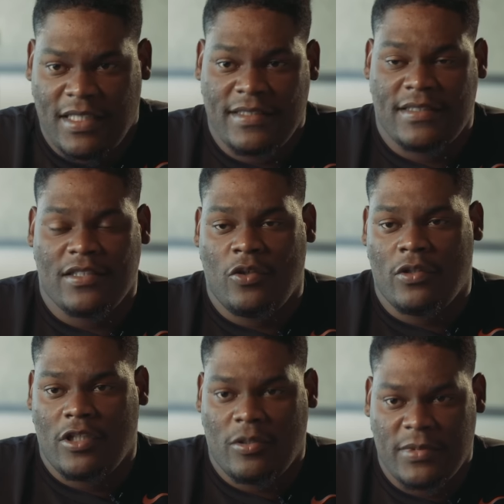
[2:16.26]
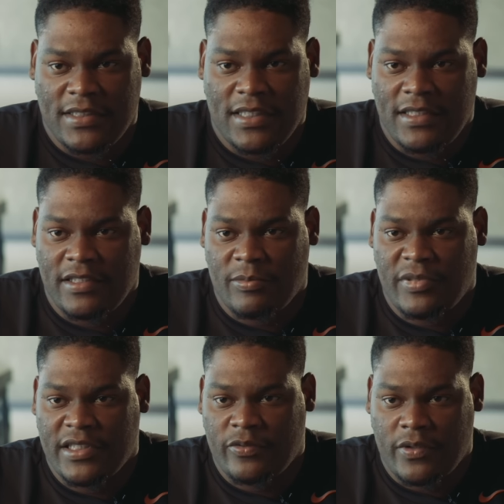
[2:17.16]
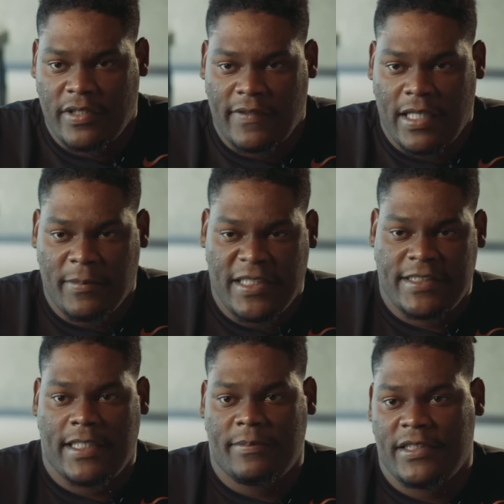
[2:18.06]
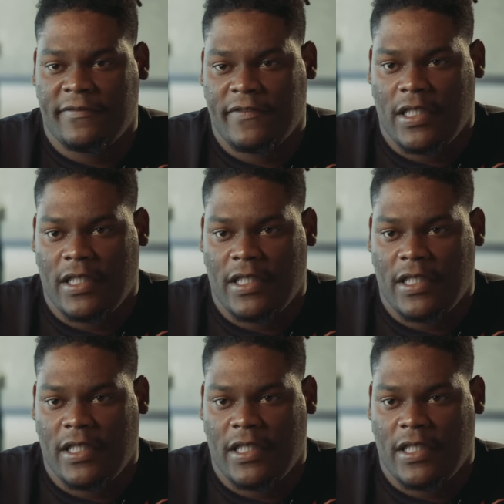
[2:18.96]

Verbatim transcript: Thanks to Oklahoma State and the Big 12, I'm a champion for